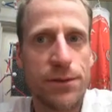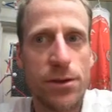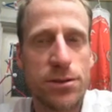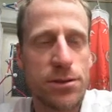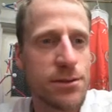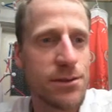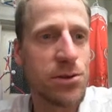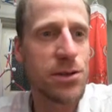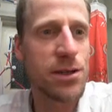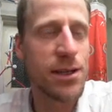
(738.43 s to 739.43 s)
here.
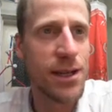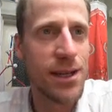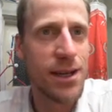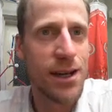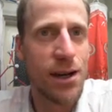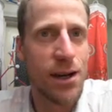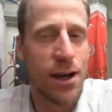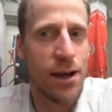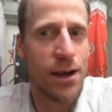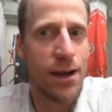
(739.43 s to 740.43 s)
Won't go into that now,
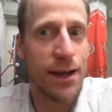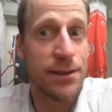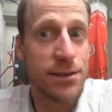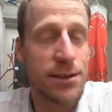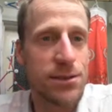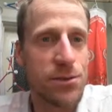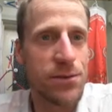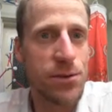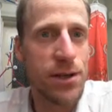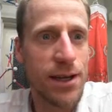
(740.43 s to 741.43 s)
but that might
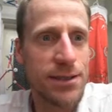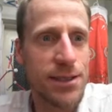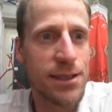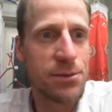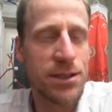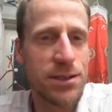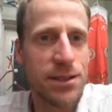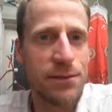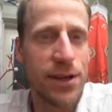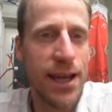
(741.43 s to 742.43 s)
have something to do with
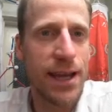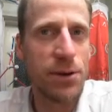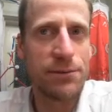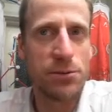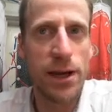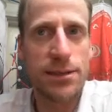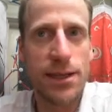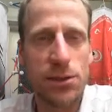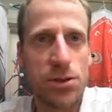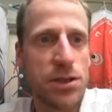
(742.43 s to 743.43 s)
the
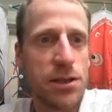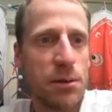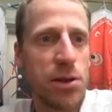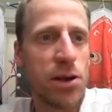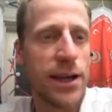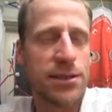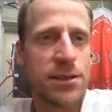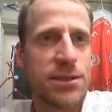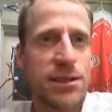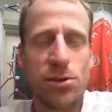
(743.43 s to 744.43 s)
baroclinicity of
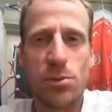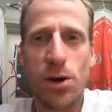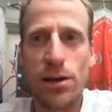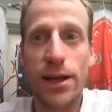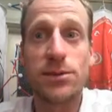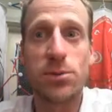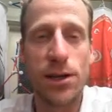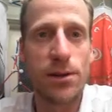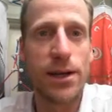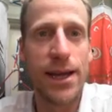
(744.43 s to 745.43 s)
the longer model.
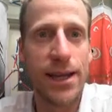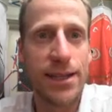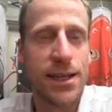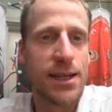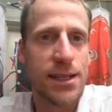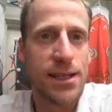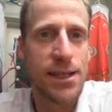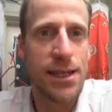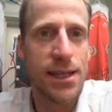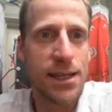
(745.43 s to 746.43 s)
Now, as a very
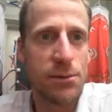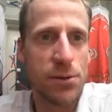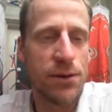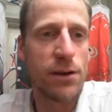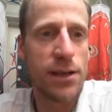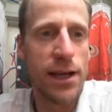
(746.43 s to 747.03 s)
first look